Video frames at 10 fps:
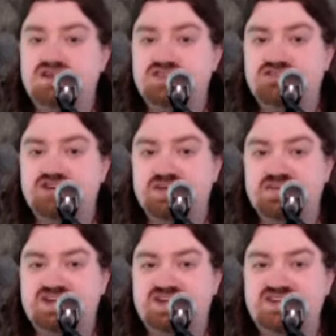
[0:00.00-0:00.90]
The
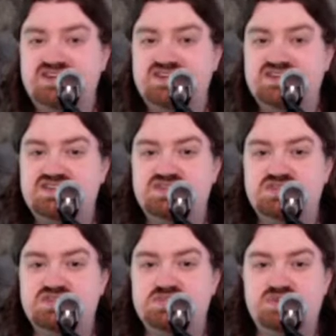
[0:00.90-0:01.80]
following night is
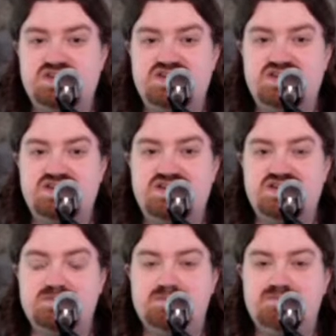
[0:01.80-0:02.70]
going to be,
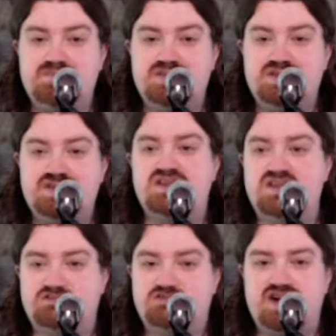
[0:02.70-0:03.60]

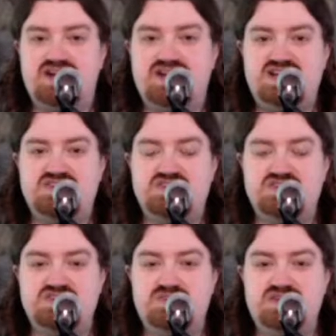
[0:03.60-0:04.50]
the Friday is
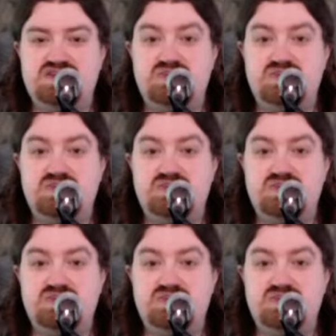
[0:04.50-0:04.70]
going to be,